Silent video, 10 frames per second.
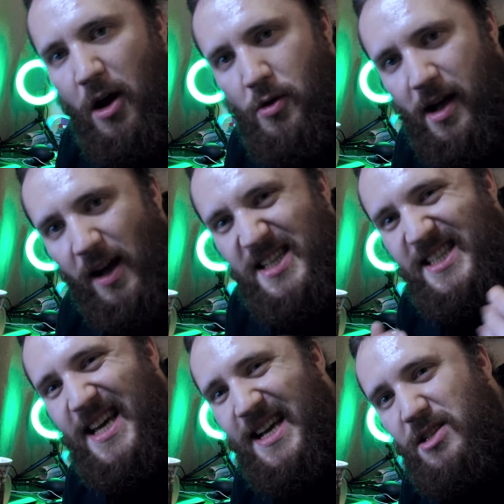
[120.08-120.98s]
Okay guys,
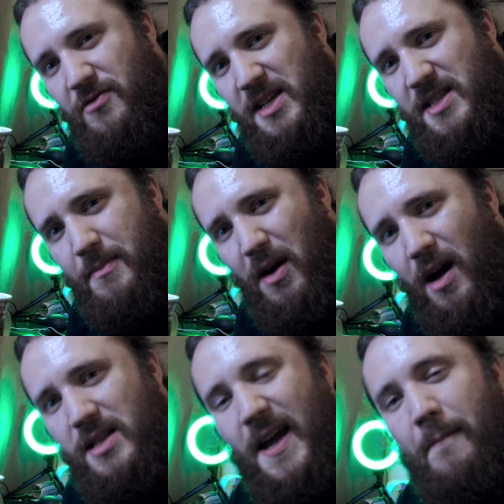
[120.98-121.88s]
so here's the reasoning
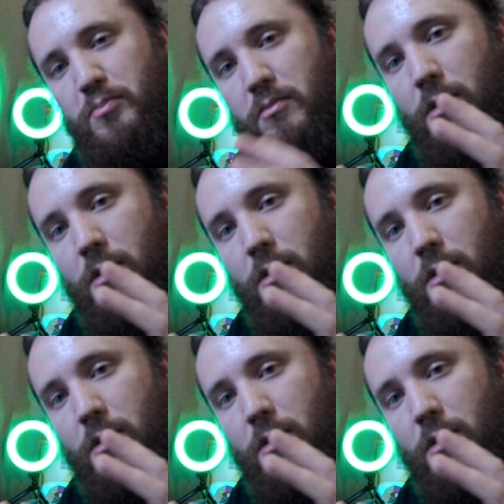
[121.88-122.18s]
behind it.